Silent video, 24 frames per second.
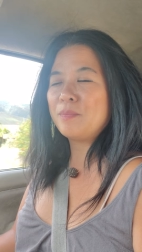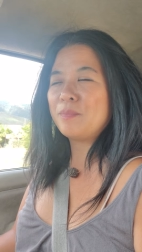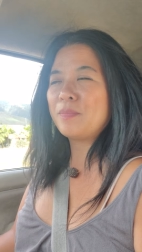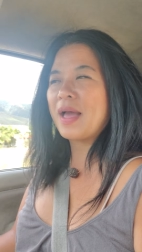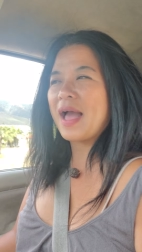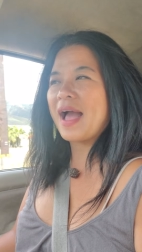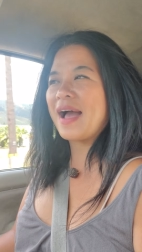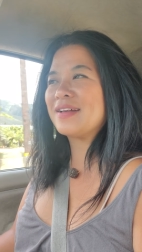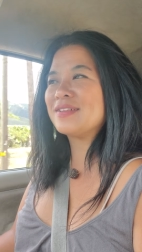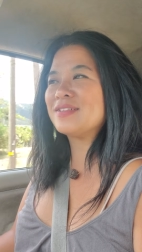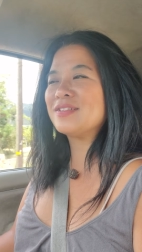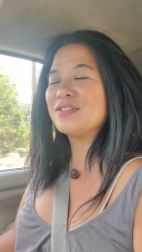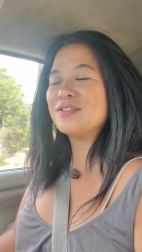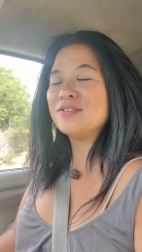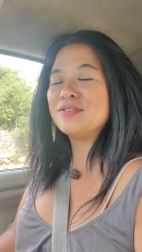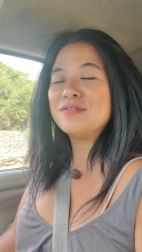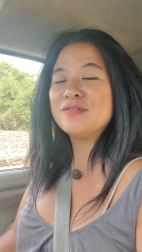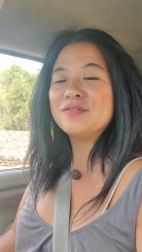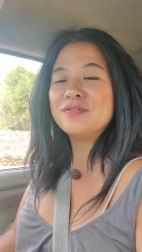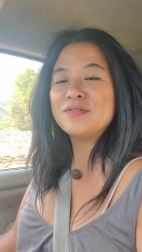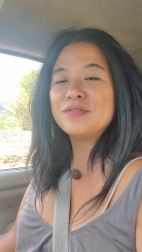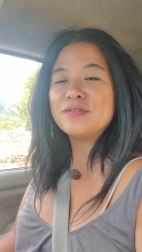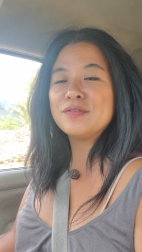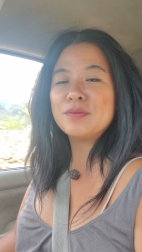passive
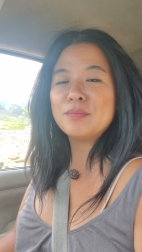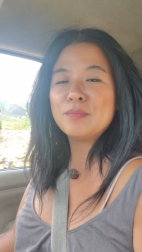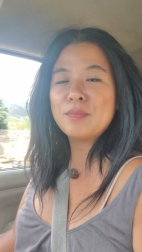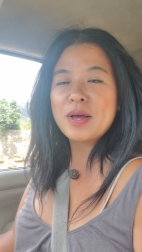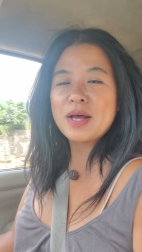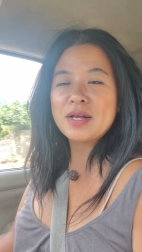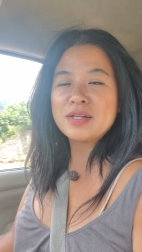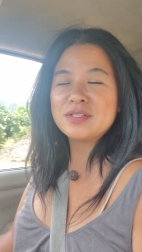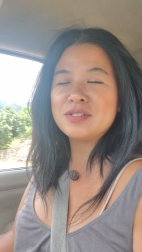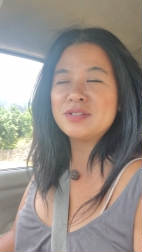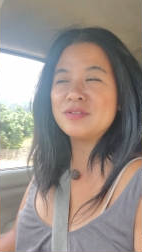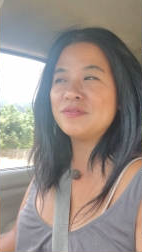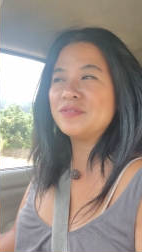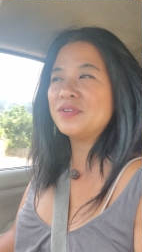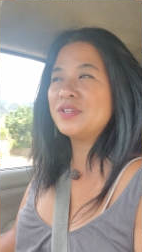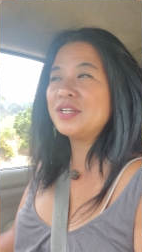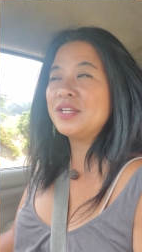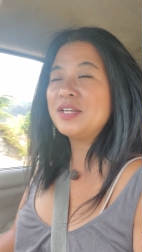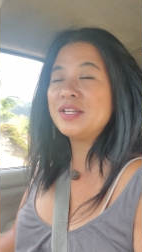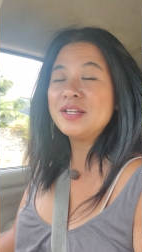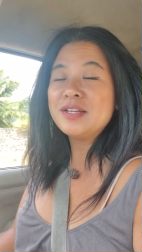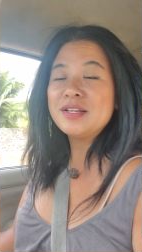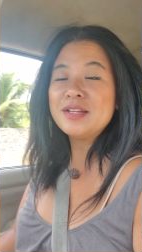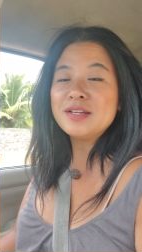
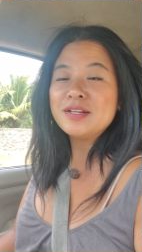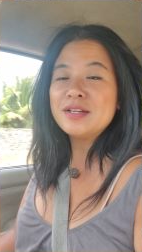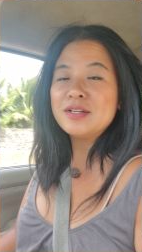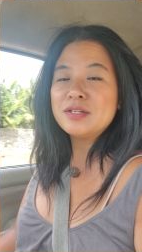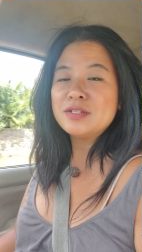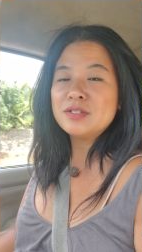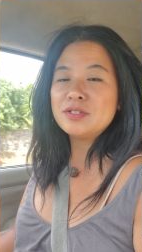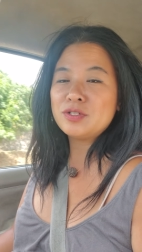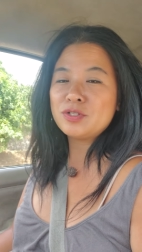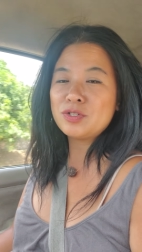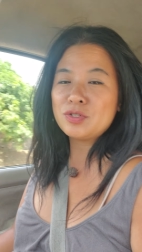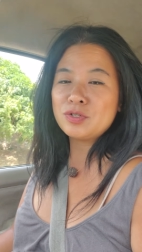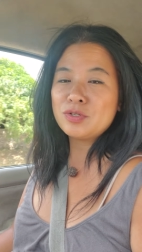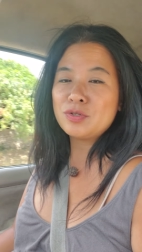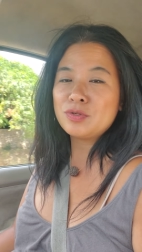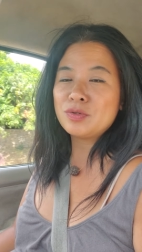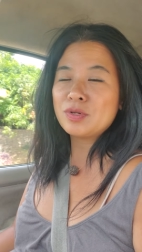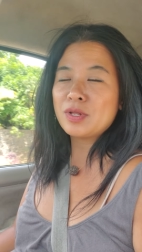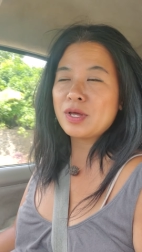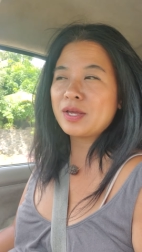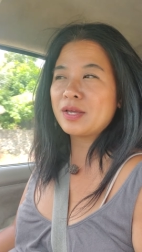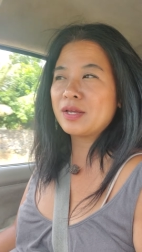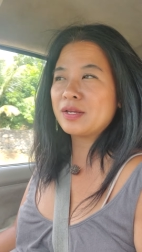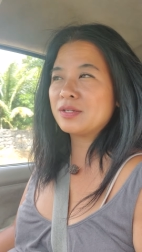passivity to
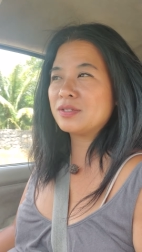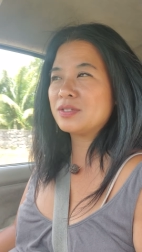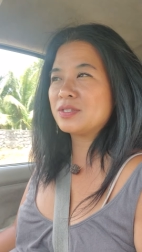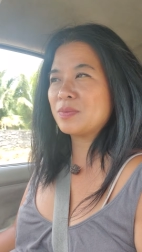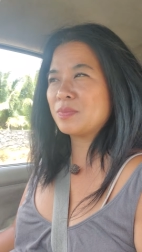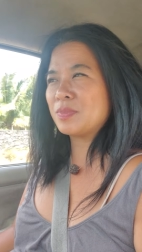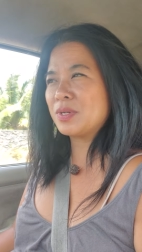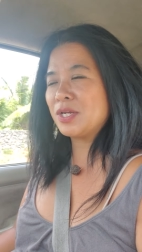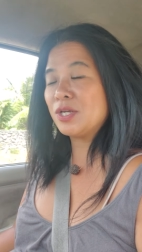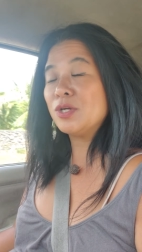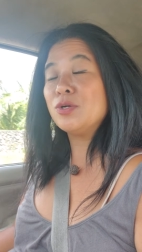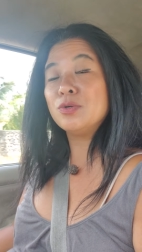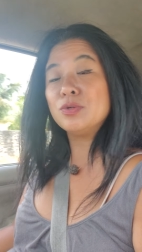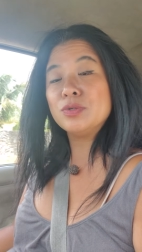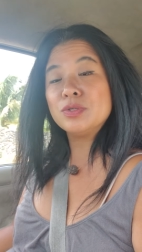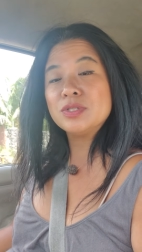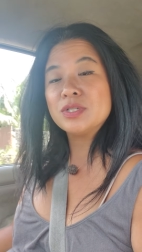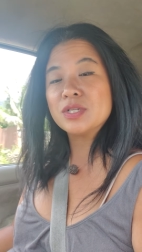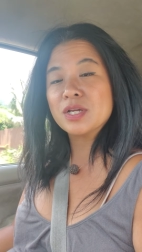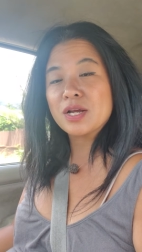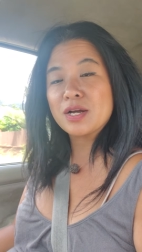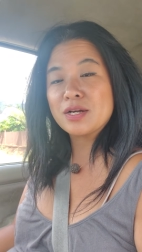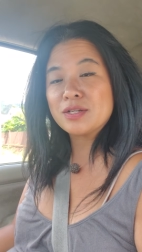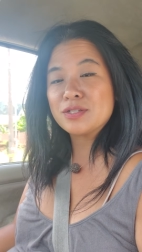like somebody who is
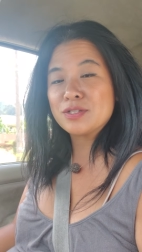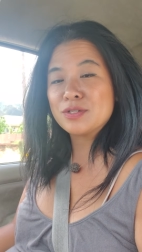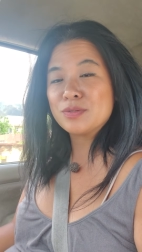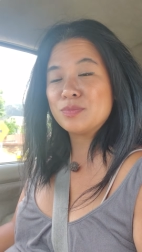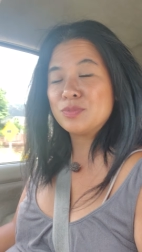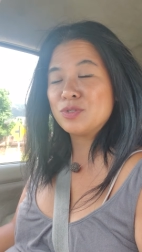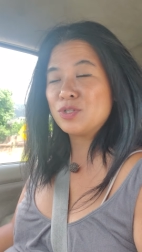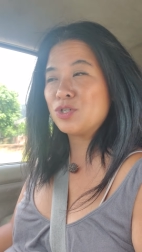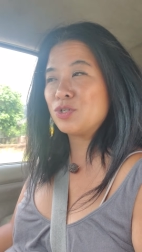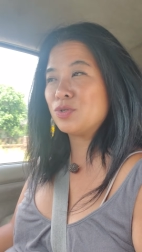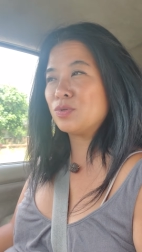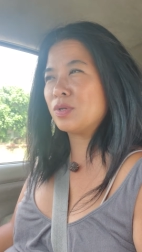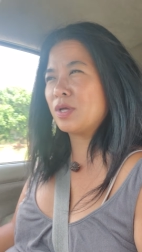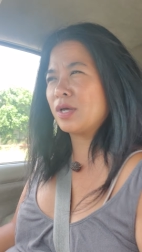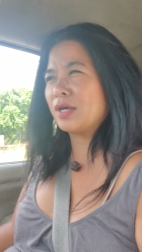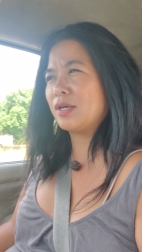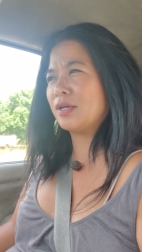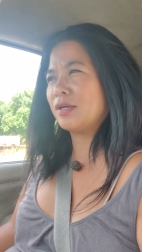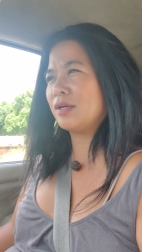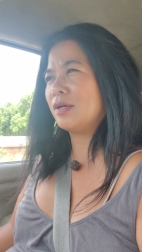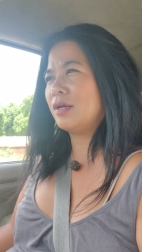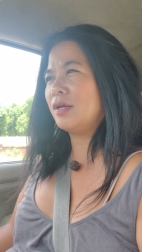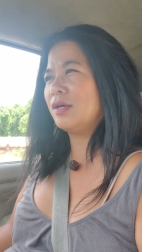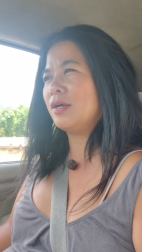accustomed to like
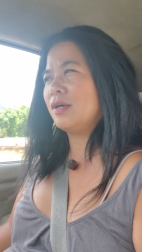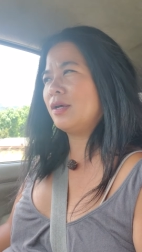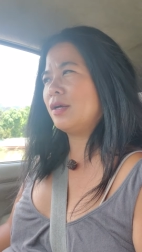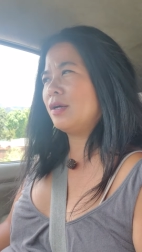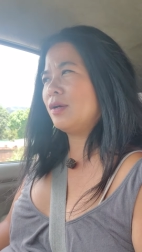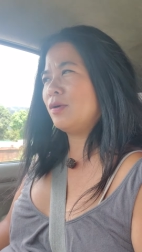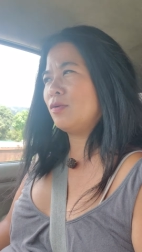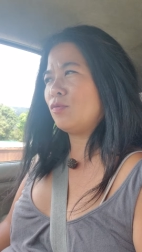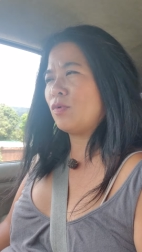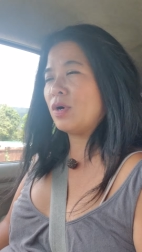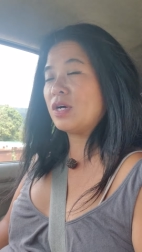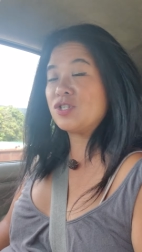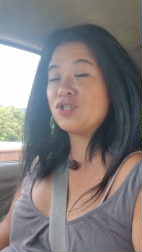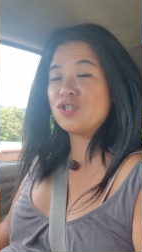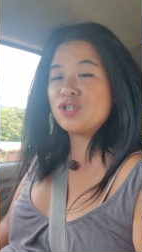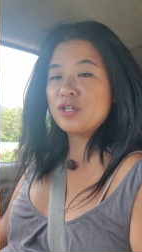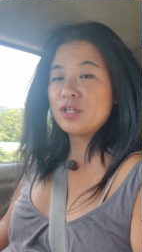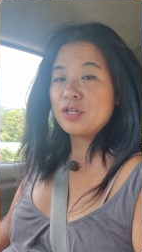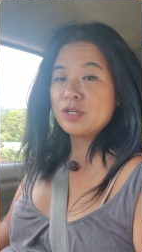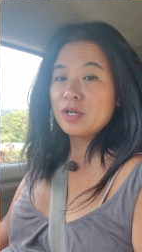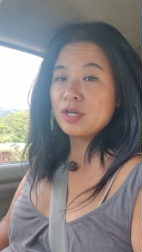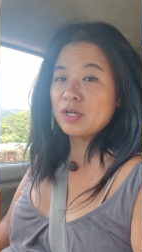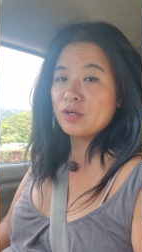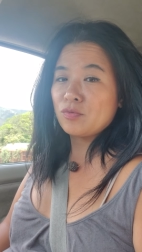
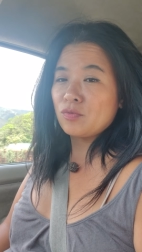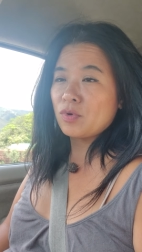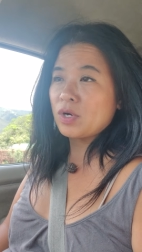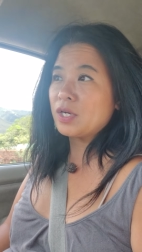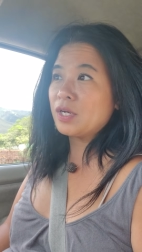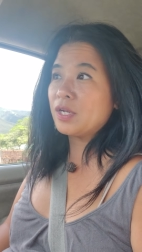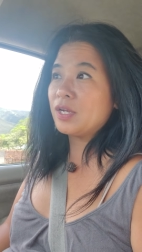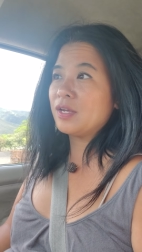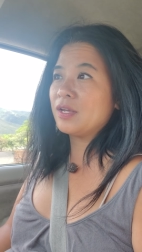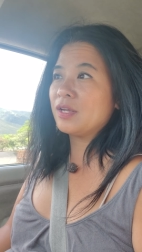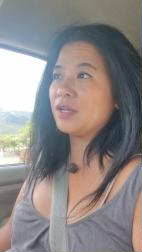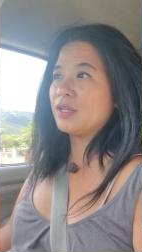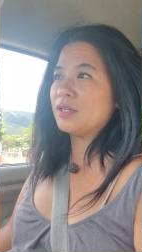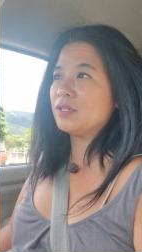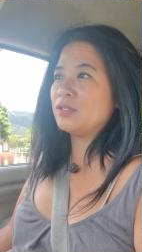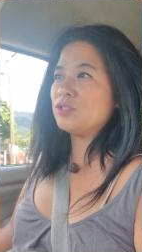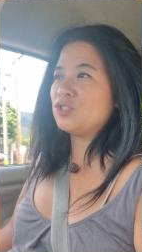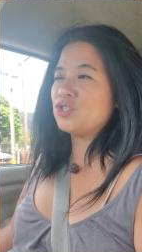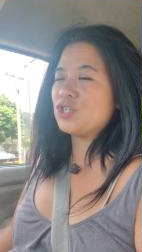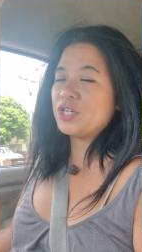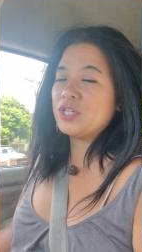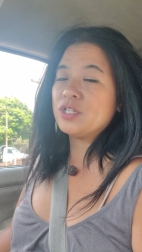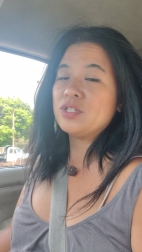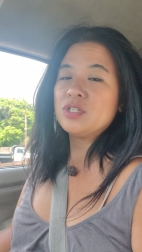rushing and running and
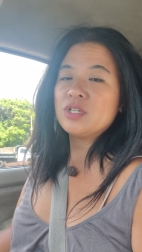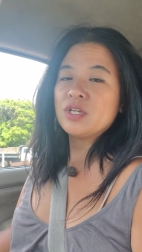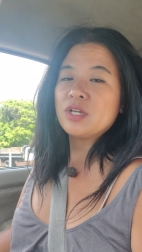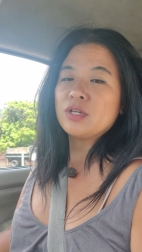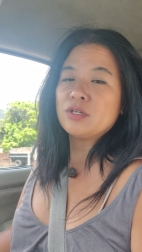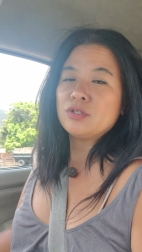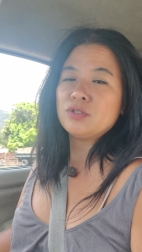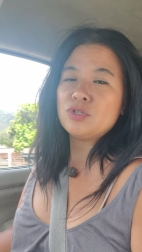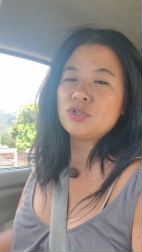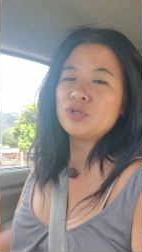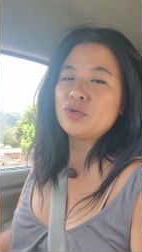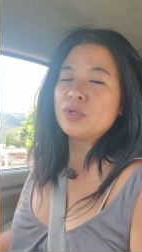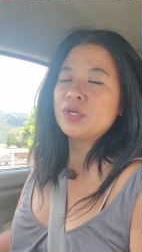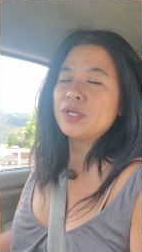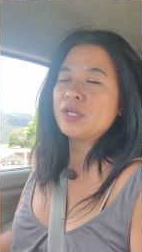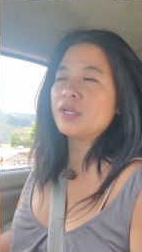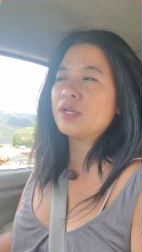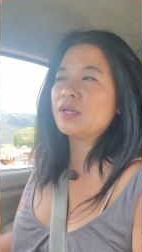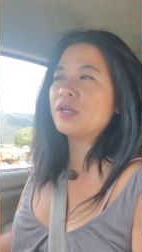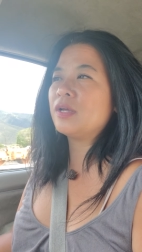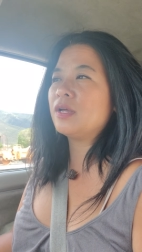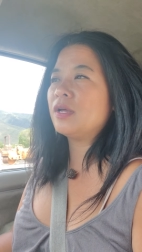chasing and doing.